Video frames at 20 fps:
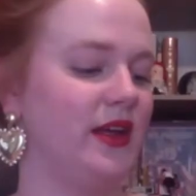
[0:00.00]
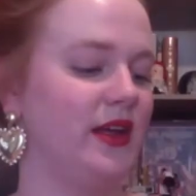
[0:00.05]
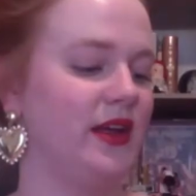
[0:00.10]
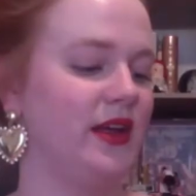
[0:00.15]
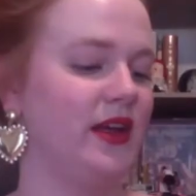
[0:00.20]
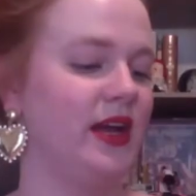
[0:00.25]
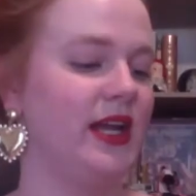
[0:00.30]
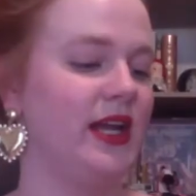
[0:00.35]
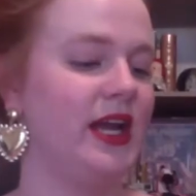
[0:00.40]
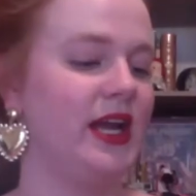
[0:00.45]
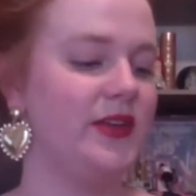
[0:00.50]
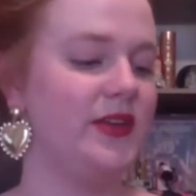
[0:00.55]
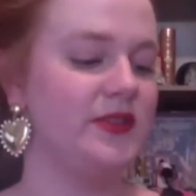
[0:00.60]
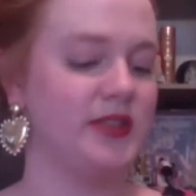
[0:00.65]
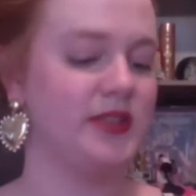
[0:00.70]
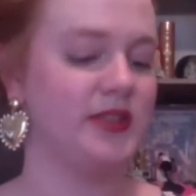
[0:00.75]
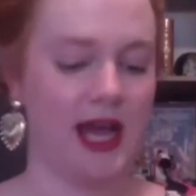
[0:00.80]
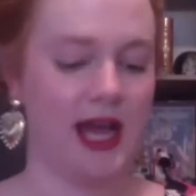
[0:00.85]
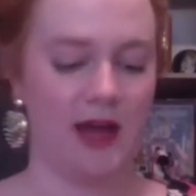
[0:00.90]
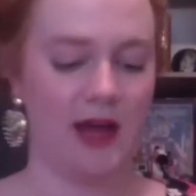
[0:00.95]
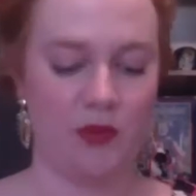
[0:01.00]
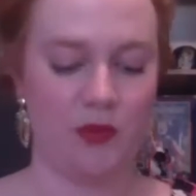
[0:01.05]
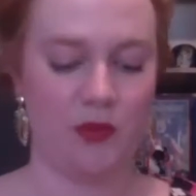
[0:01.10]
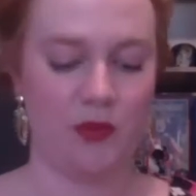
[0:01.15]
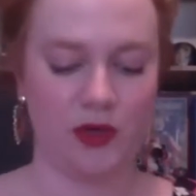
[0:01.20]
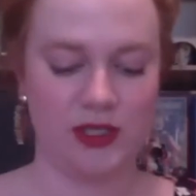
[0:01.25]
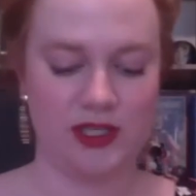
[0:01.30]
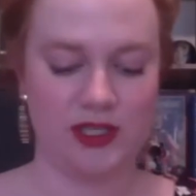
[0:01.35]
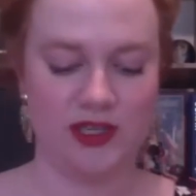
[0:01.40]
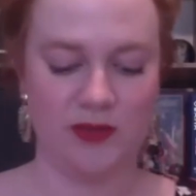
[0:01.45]
And I used to have more
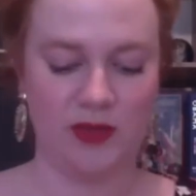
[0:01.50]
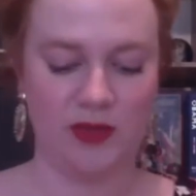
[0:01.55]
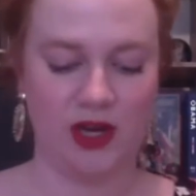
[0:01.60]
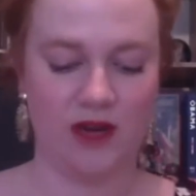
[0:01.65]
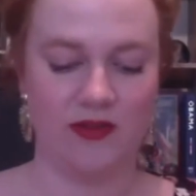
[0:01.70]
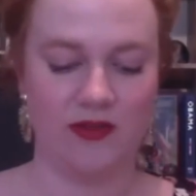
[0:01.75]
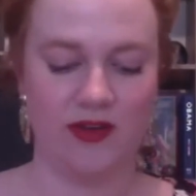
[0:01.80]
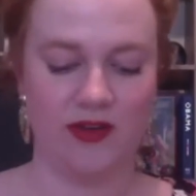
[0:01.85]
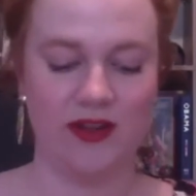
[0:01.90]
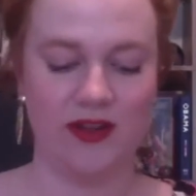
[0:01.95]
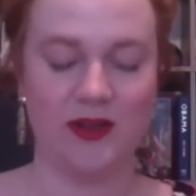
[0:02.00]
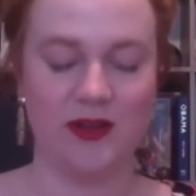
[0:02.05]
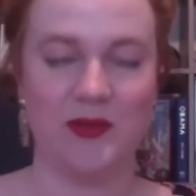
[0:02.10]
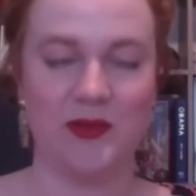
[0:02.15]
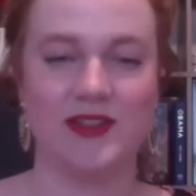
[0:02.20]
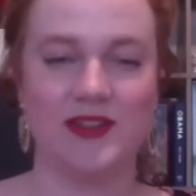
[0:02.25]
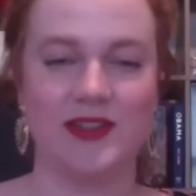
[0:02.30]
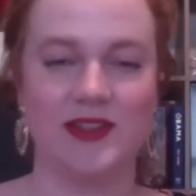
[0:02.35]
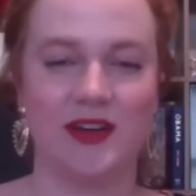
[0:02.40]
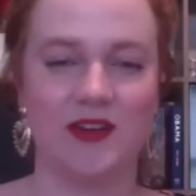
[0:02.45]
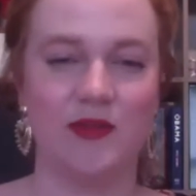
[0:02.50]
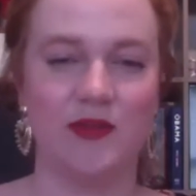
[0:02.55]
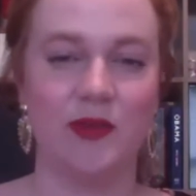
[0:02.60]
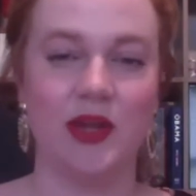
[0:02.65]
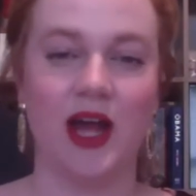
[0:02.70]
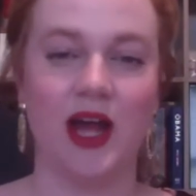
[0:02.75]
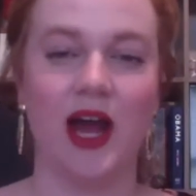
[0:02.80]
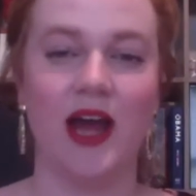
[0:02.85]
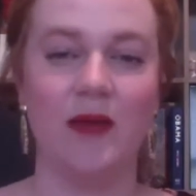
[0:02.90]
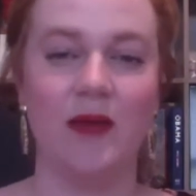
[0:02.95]
tea paraphernalia myself, but
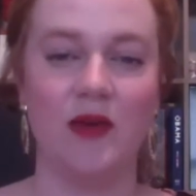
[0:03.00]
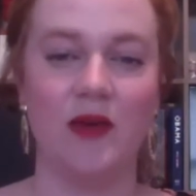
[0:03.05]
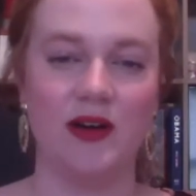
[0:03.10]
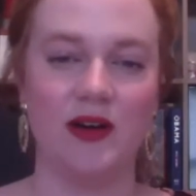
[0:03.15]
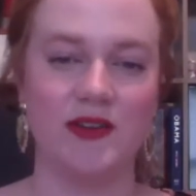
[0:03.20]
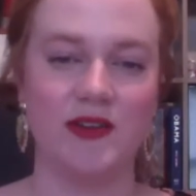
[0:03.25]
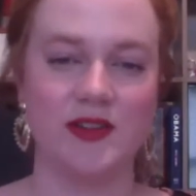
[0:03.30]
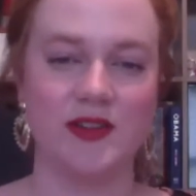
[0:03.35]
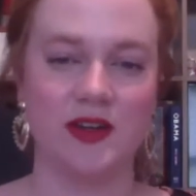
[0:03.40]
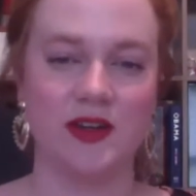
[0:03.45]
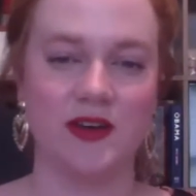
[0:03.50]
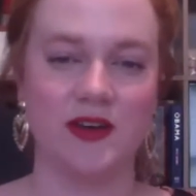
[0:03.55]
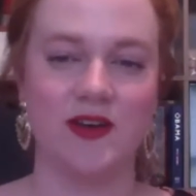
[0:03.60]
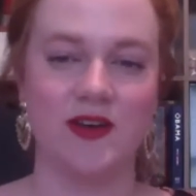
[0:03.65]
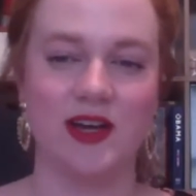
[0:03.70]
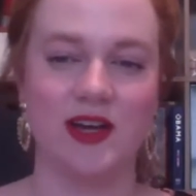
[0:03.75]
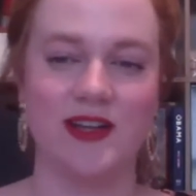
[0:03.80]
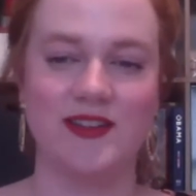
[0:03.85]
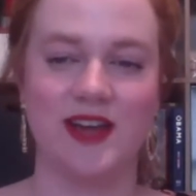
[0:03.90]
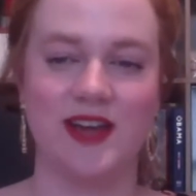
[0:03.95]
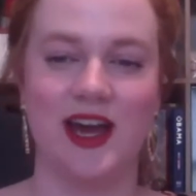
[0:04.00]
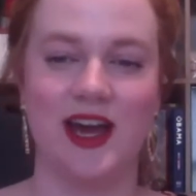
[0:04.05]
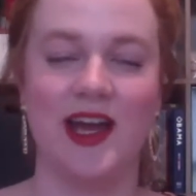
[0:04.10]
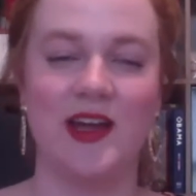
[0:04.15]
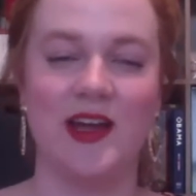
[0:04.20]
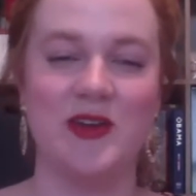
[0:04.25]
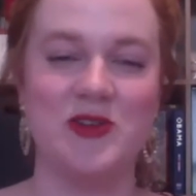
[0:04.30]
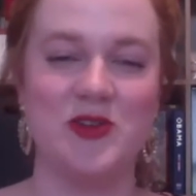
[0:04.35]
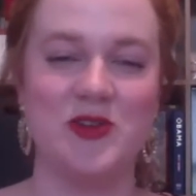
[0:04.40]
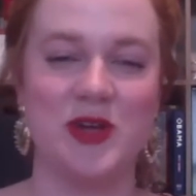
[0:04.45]
I am also, as
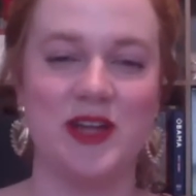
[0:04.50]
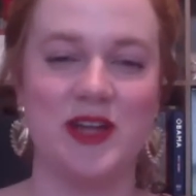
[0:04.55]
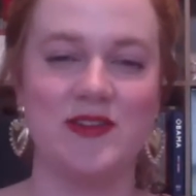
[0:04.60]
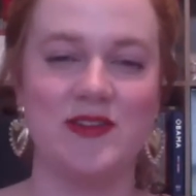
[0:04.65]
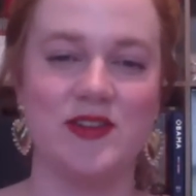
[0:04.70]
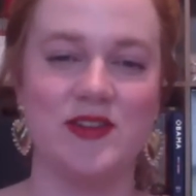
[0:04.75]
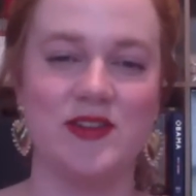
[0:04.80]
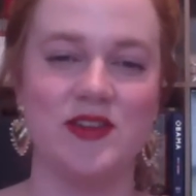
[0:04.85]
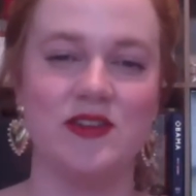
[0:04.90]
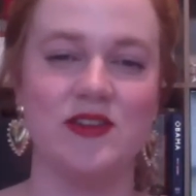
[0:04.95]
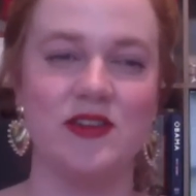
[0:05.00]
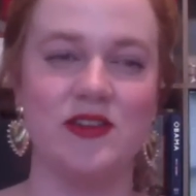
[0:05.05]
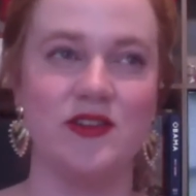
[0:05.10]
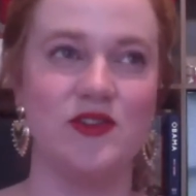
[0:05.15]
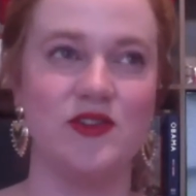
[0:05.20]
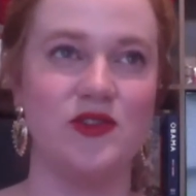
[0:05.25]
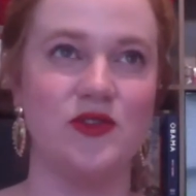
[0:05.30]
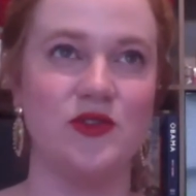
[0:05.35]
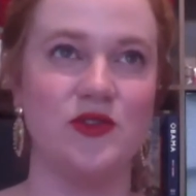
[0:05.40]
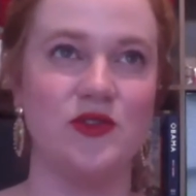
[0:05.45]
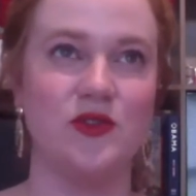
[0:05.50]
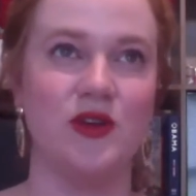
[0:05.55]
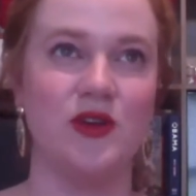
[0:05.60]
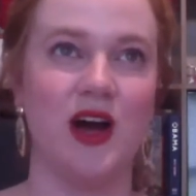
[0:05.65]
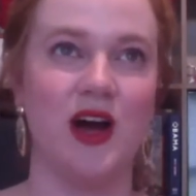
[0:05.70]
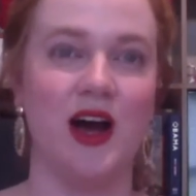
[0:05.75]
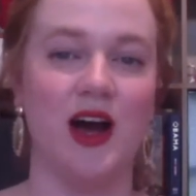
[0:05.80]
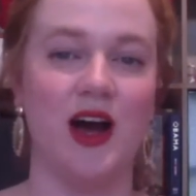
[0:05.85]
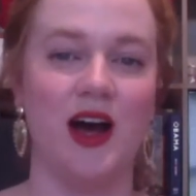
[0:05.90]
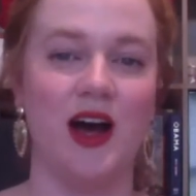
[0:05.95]
I transitioned into
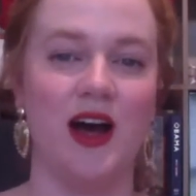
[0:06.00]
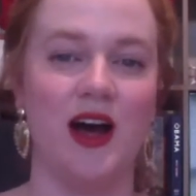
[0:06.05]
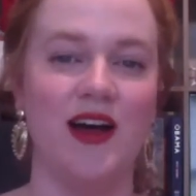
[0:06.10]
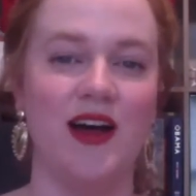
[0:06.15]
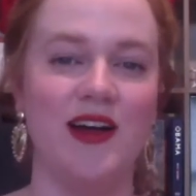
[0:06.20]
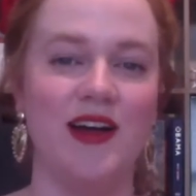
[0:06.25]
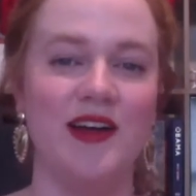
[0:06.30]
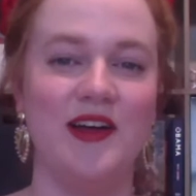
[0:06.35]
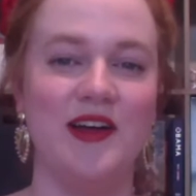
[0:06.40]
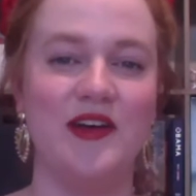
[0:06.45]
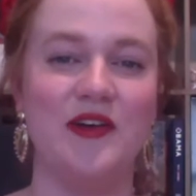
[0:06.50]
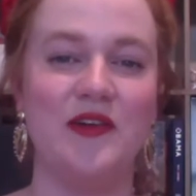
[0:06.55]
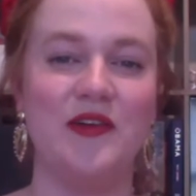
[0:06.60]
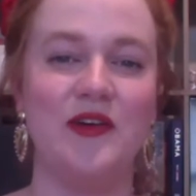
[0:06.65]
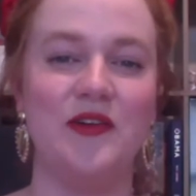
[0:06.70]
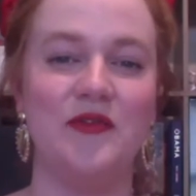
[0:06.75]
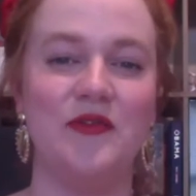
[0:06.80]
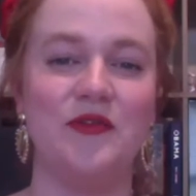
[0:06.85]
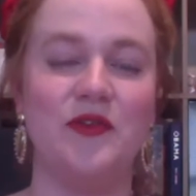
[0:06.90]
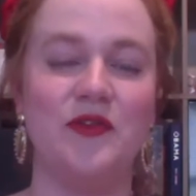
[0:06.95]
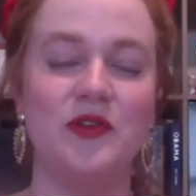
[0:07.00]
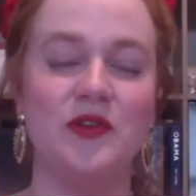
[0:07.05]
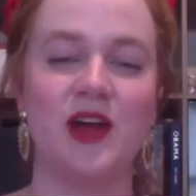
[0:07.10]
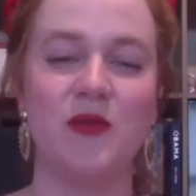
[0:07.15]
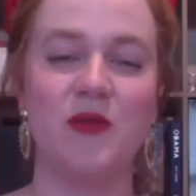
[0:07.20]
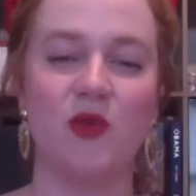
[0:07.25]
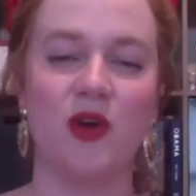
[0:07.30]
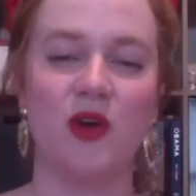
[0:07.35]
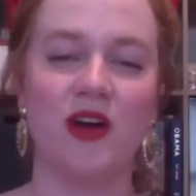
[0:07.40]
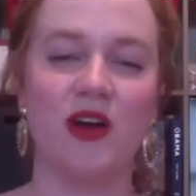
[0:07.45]

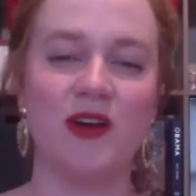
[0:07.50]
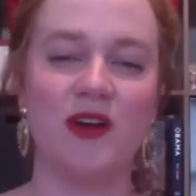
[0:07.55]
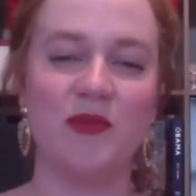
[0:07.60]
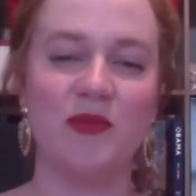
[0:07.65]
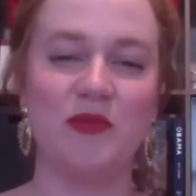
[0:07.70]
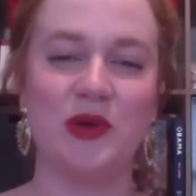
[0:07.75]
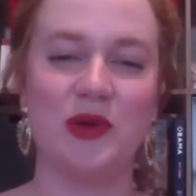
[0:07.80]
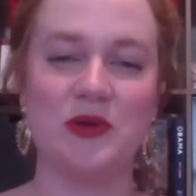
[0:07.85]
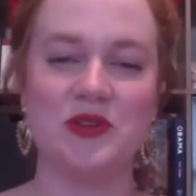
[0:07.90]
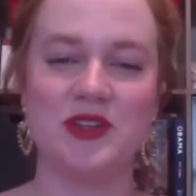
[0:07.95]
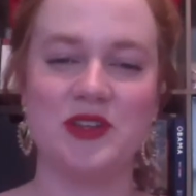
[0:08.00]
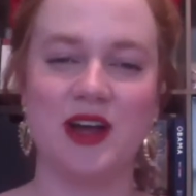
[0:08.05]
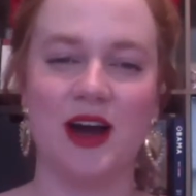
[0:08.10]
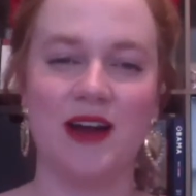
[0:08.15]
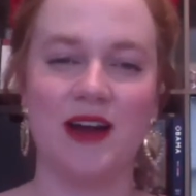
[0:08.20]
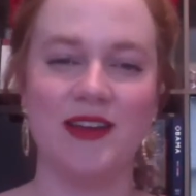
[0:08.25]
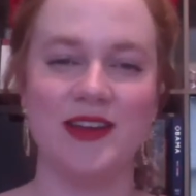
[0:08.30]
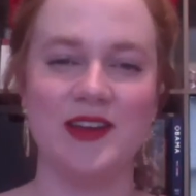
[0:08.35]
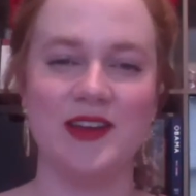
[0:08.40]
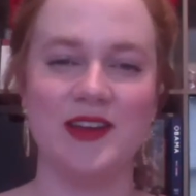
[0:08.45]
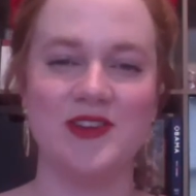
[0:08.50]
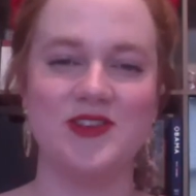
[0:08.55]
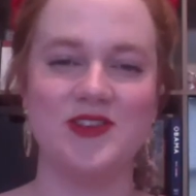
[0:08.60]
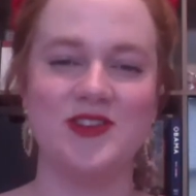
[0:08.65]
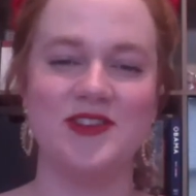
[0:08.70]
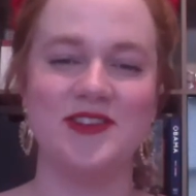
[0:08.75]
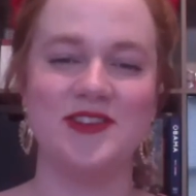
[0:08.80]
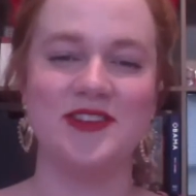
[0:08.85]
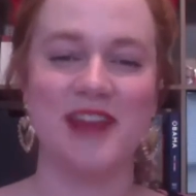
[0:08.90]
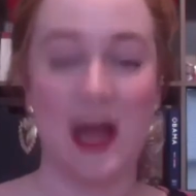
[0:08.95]
full-time work post-college,
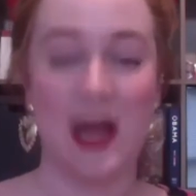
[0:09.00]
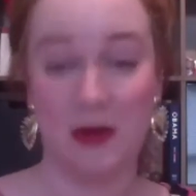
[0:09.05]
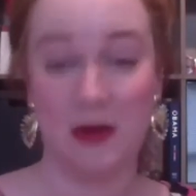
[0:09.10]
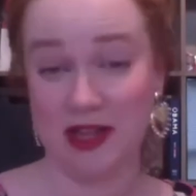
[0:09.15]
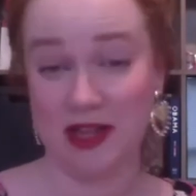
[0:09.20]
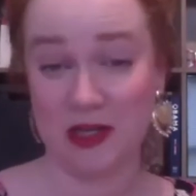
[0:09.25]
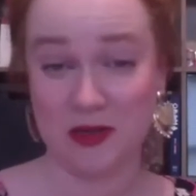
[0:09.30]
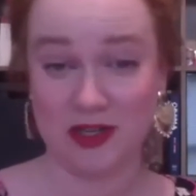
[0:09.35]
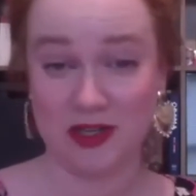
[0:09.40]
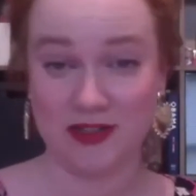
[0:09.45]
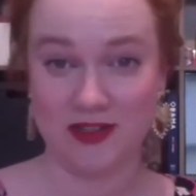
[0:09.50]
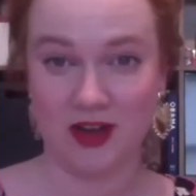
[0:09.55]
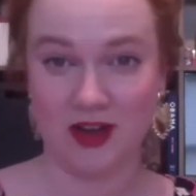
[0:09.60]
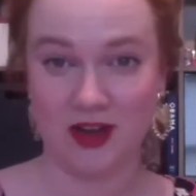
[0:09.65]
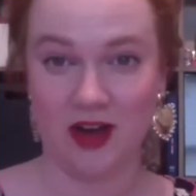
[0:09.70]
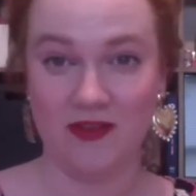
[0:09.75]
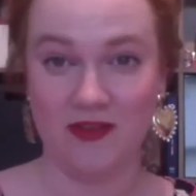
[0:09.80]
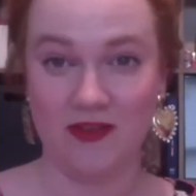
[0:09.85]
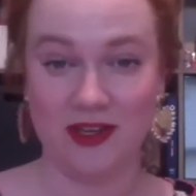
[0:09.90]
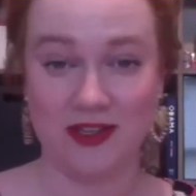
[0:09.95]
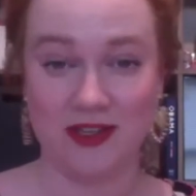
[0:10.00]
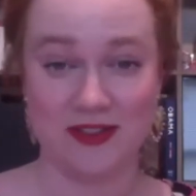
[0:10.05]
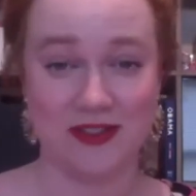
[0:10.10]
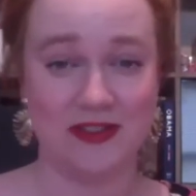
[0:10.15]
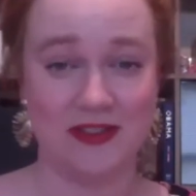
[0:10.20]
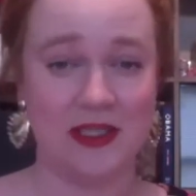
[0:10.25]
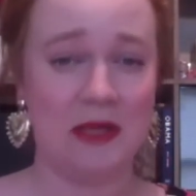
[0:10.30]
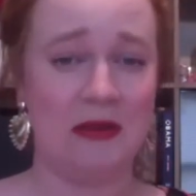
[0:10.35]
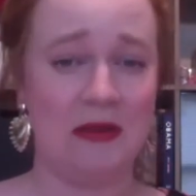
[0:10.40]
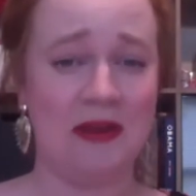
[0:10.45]
now all I drink is coffee because
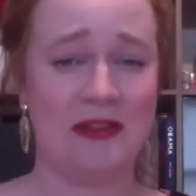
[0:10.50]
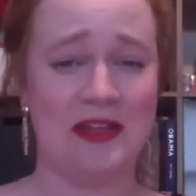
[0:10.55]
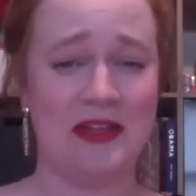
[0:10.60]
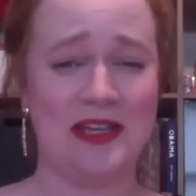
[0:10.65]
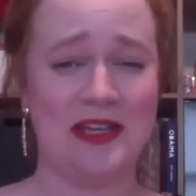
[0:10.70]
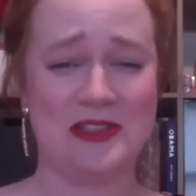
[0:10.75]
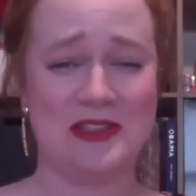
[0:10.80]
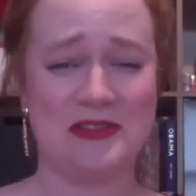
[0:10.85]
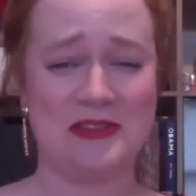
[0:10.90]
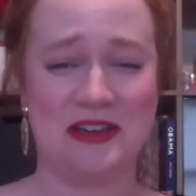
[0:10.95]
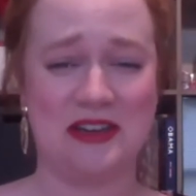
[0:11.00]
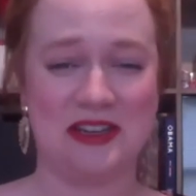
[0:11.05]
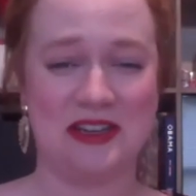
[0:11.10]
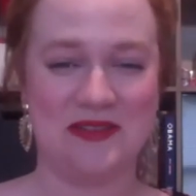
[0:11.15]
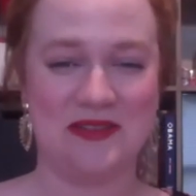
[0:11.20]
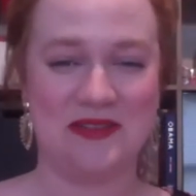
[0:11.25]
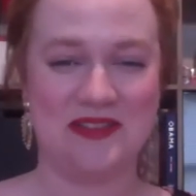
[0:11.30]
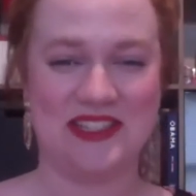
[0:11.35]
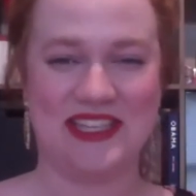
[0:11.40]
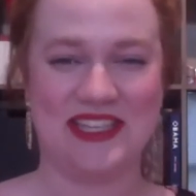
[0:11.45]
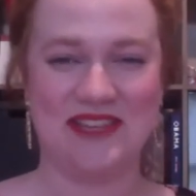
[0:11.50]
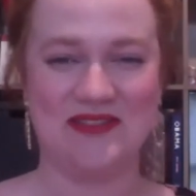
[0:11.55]
it's the only thing strong enough to keep me